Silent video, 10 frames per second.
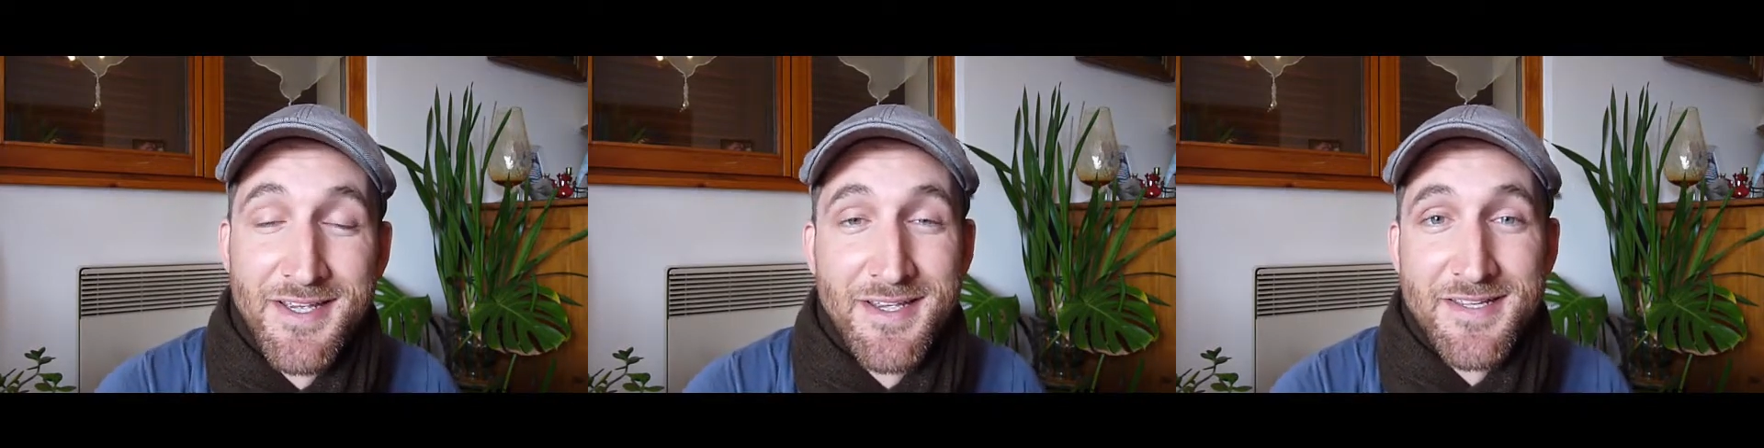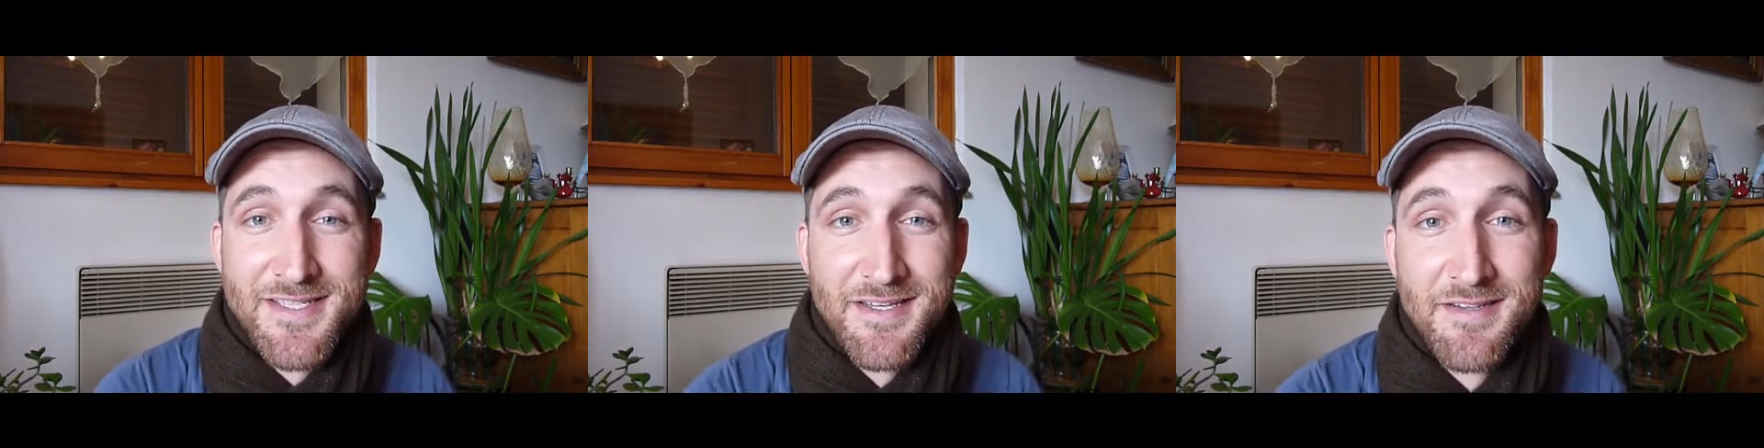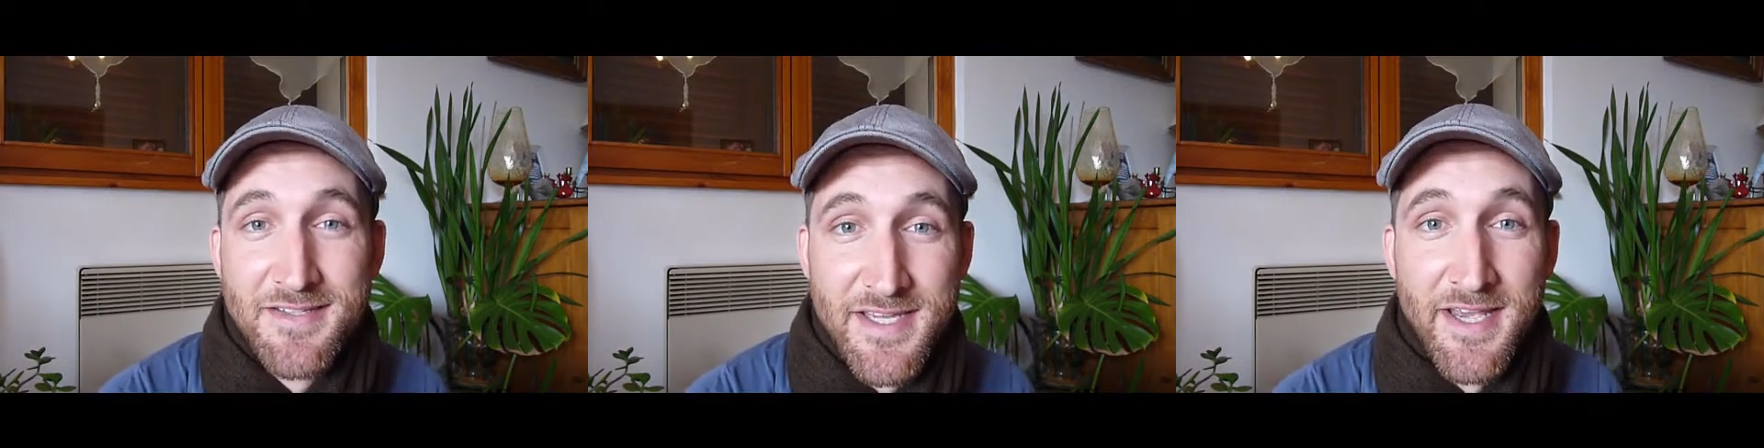set to the
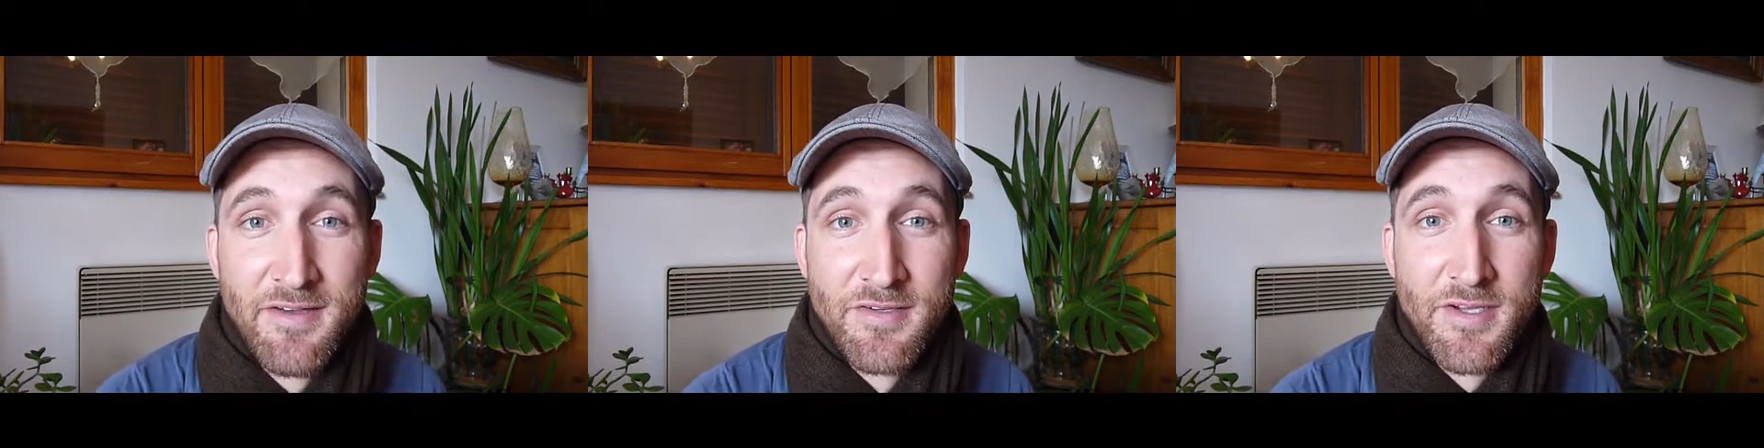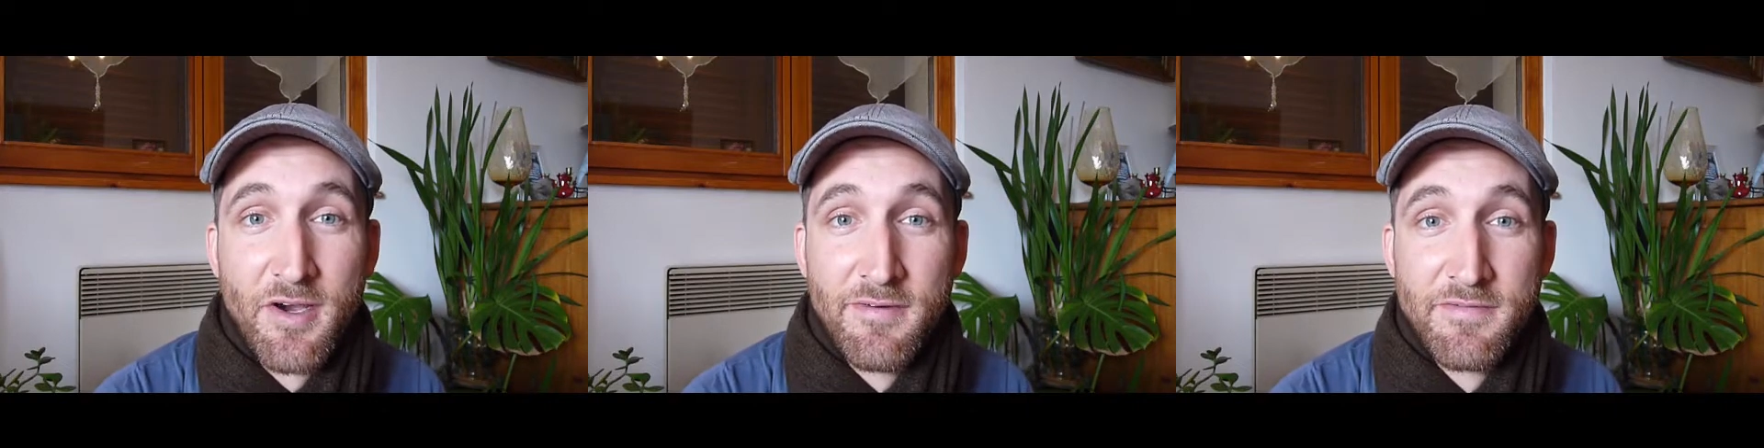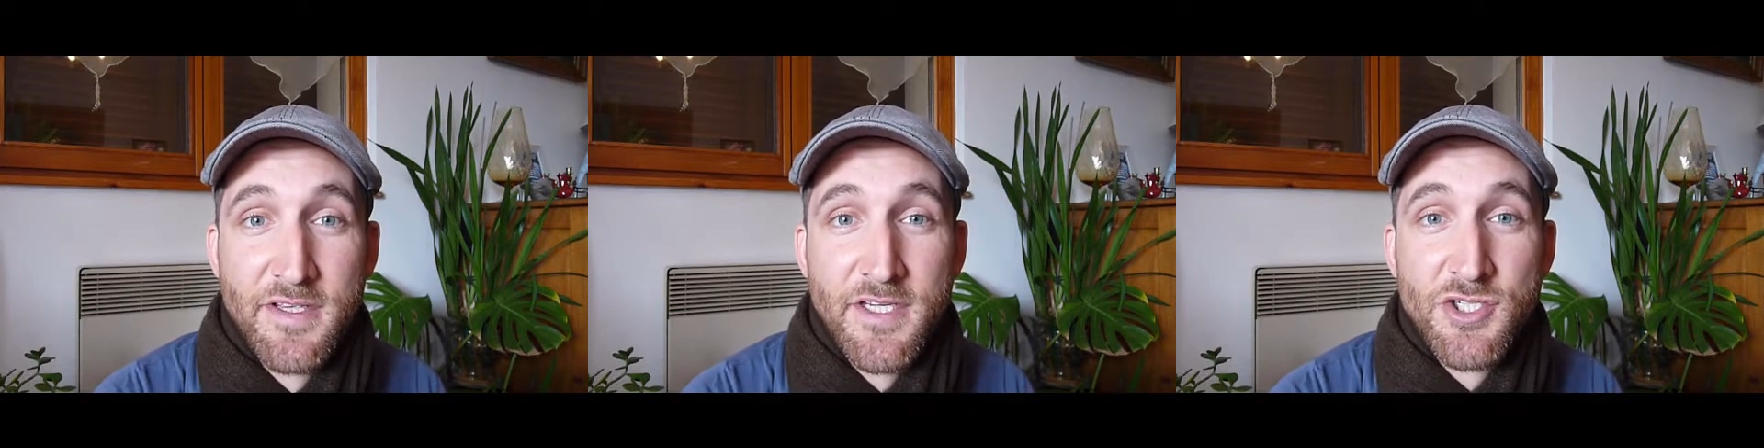sound of
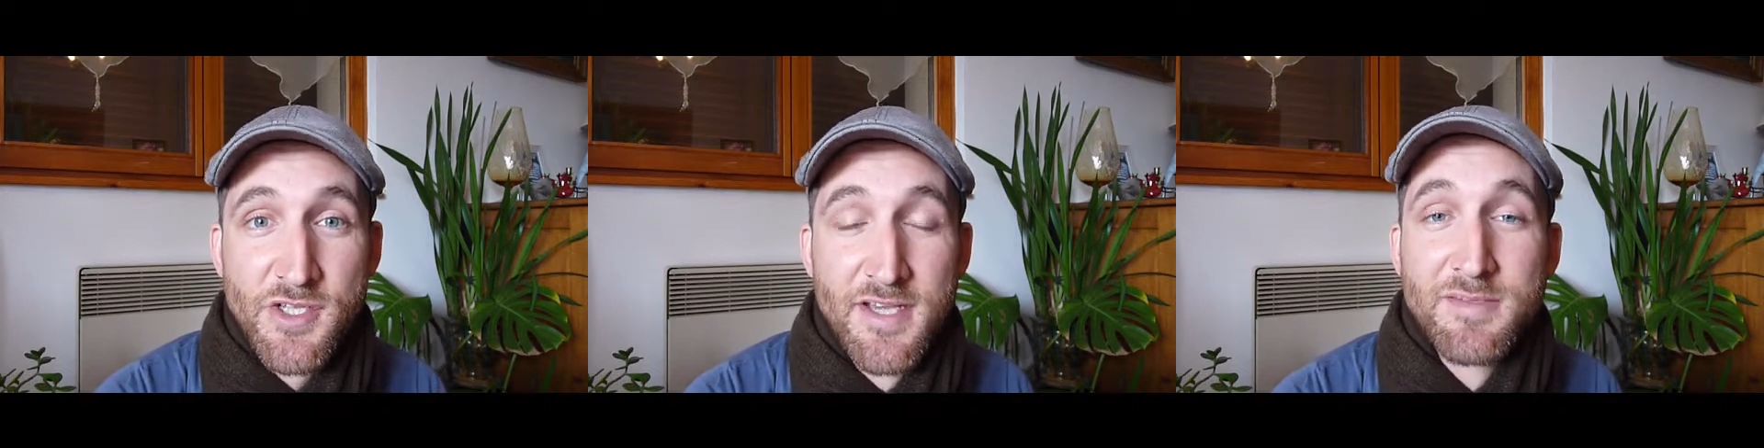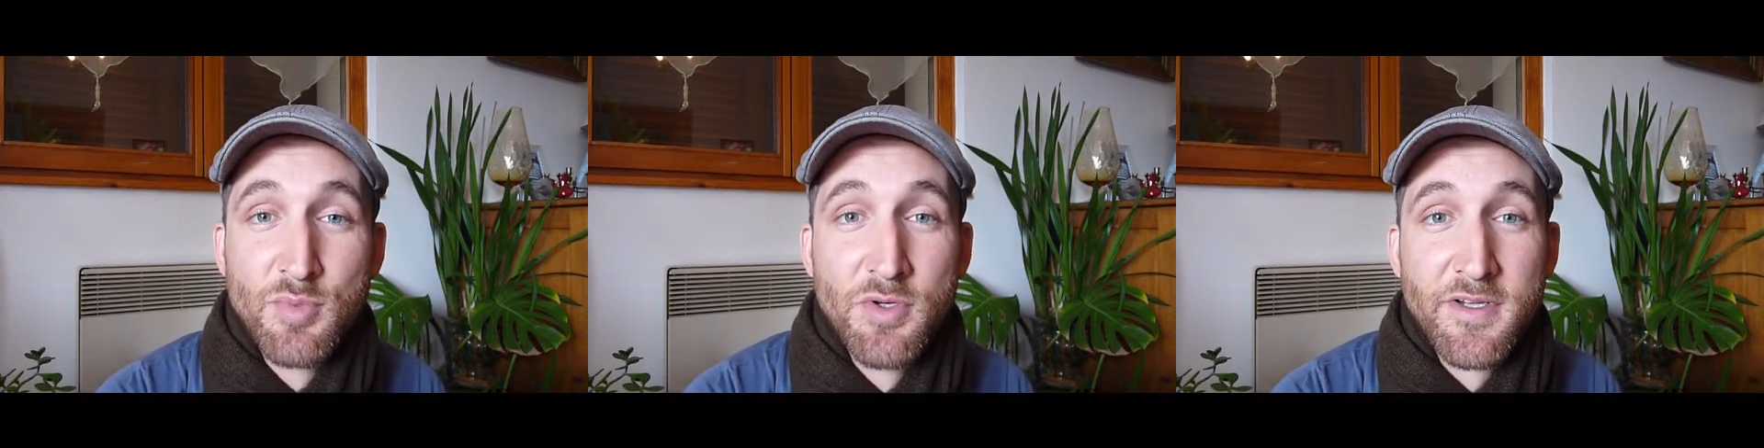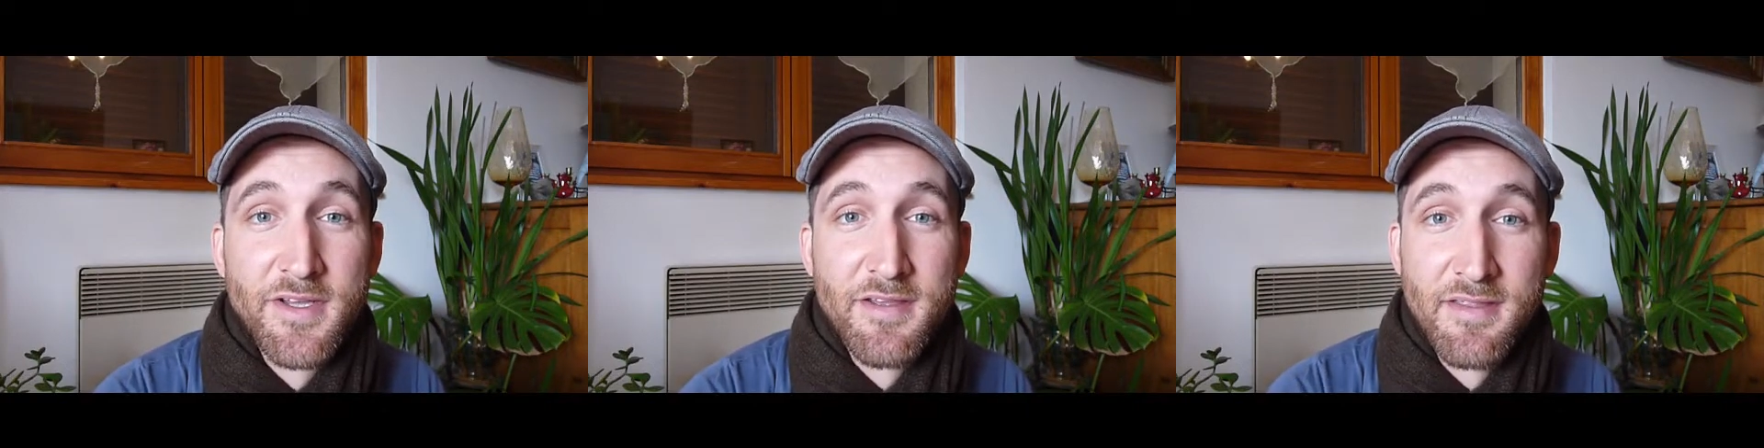the Strasbourg
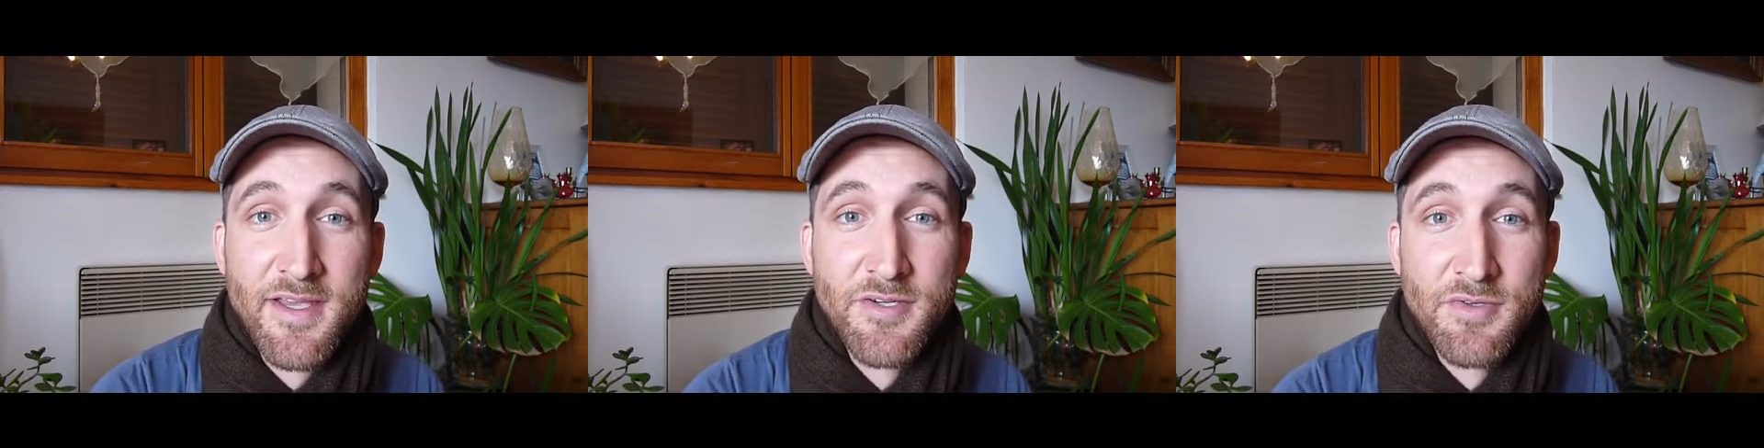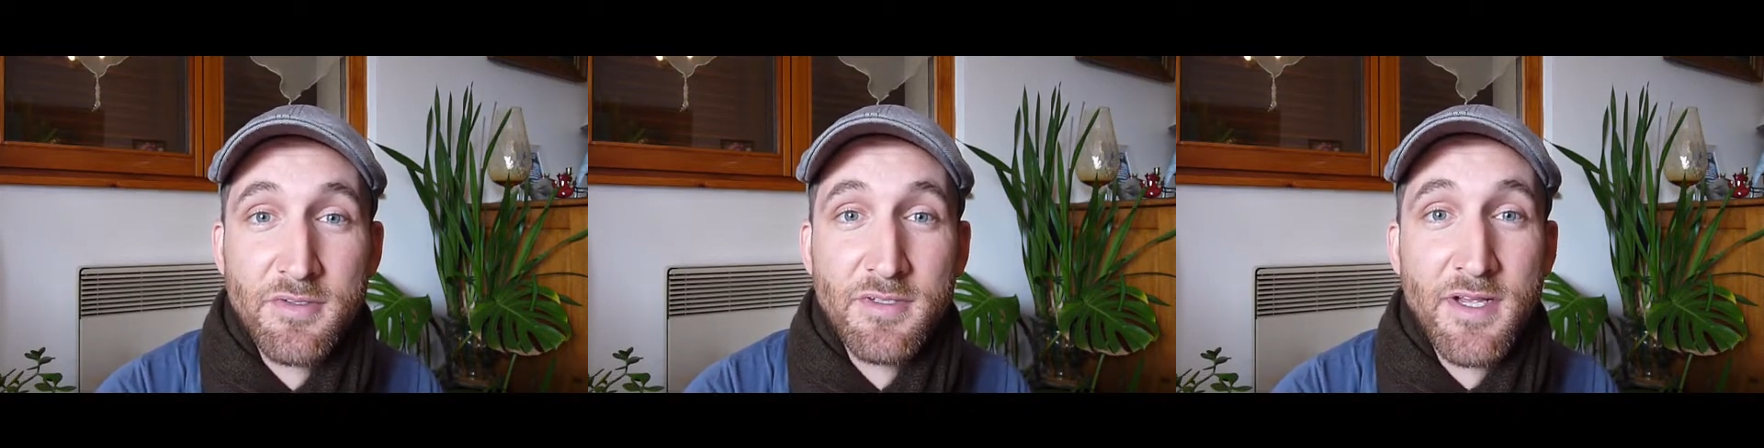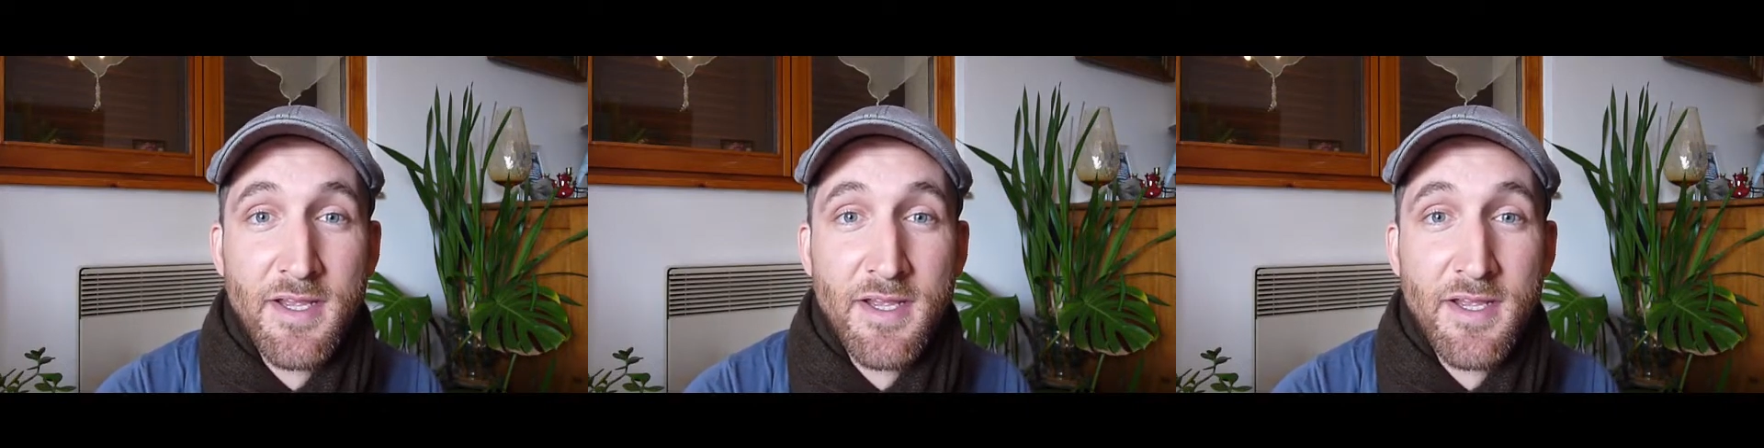Cathedral